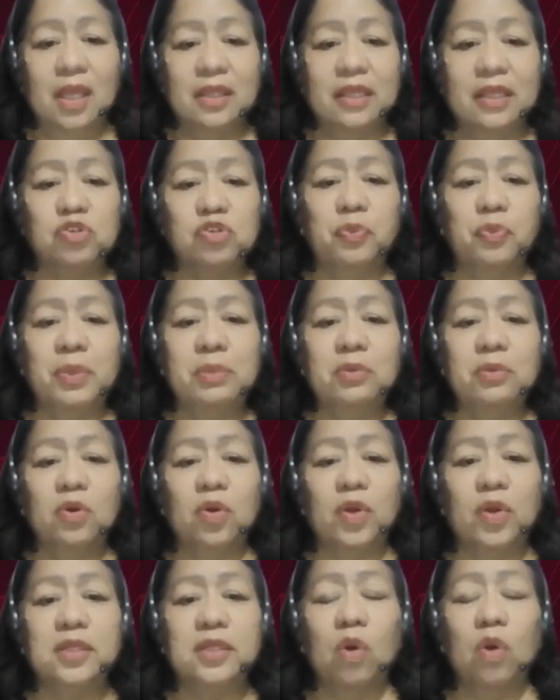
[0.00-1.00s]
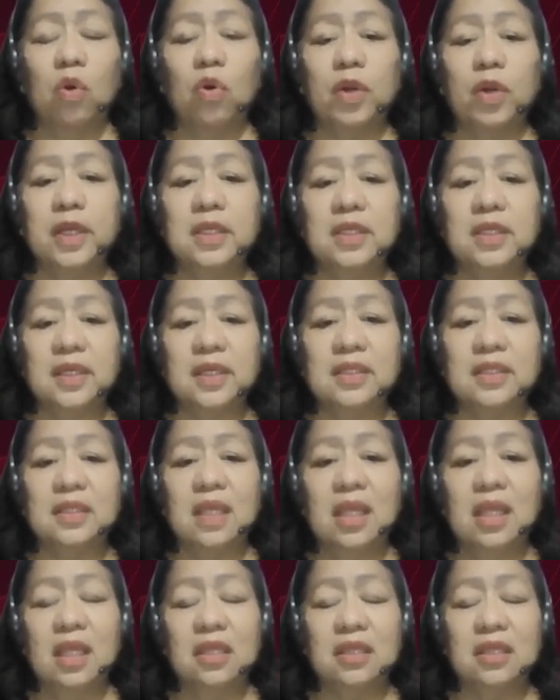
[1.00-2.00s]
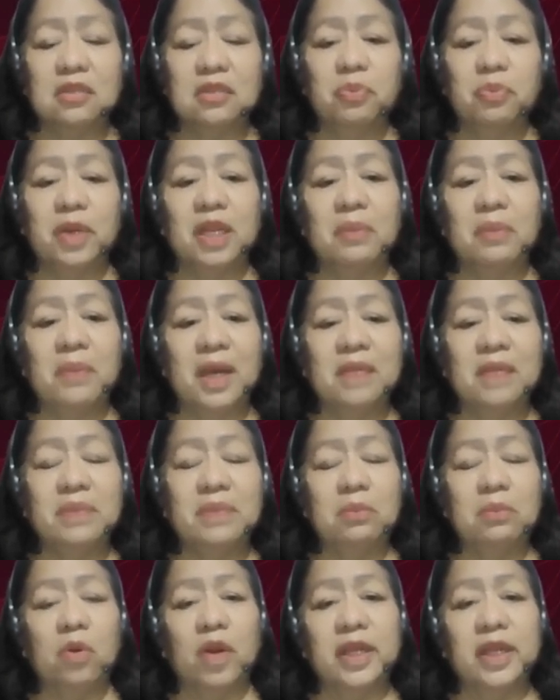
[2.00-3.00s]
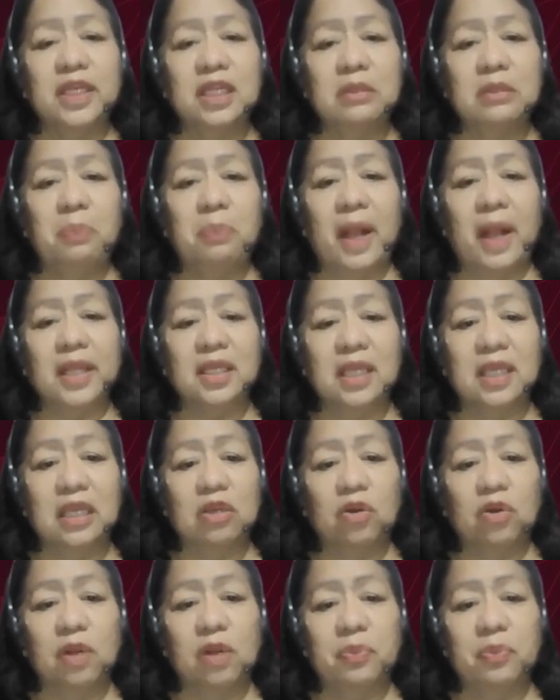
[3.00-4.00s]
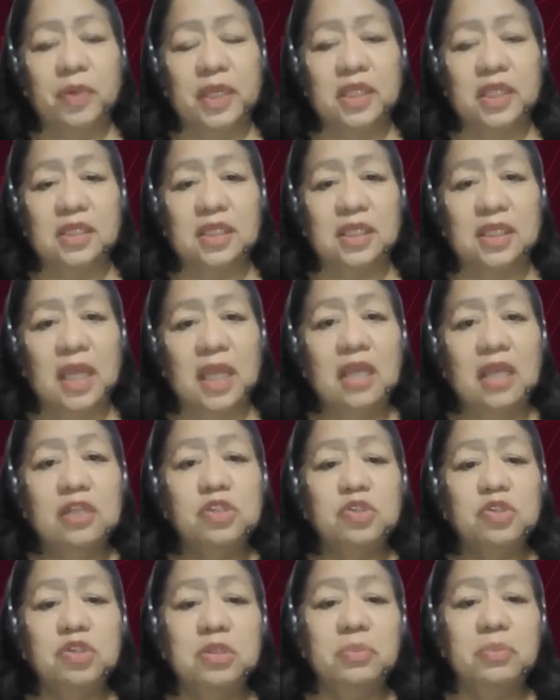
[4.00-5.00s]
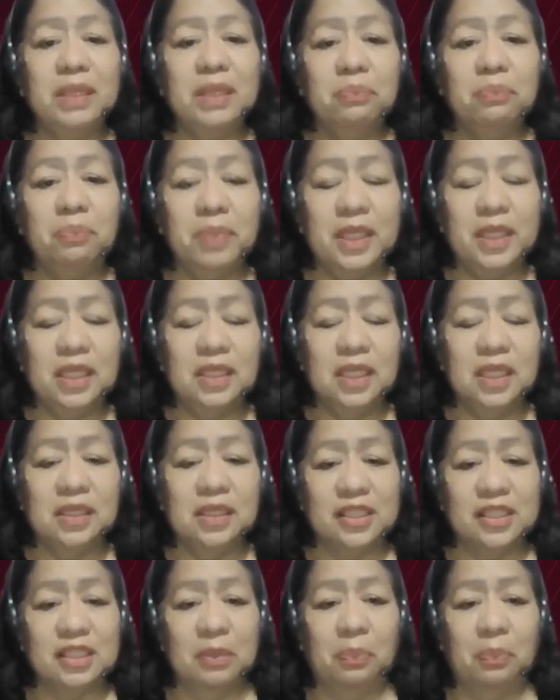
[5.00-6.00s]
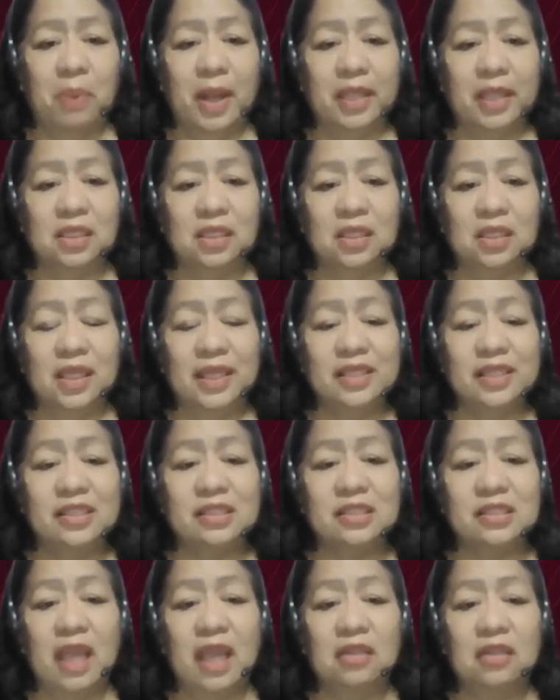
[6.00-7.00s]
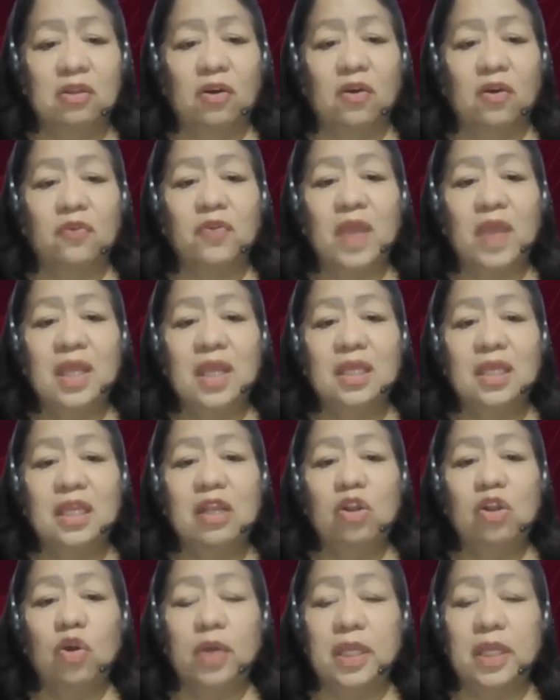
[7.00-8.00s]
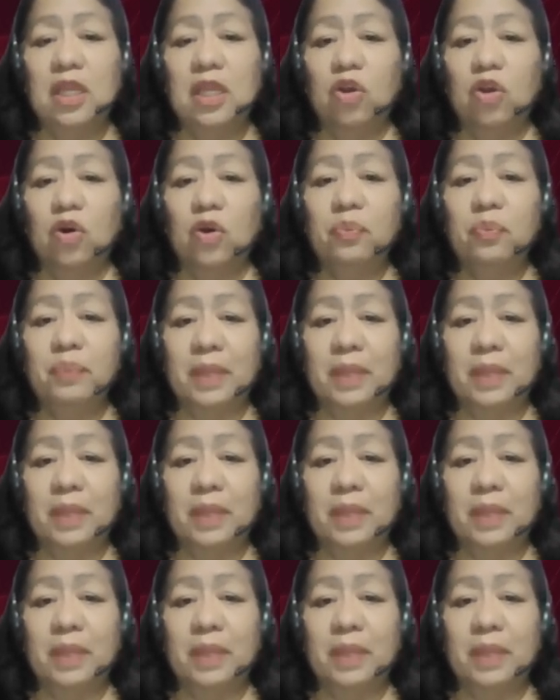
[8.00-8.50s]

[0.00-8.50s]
The Supreme Court ordered that Berman Memorial Park Incorporated should be impleaded as a party instead of Iloilo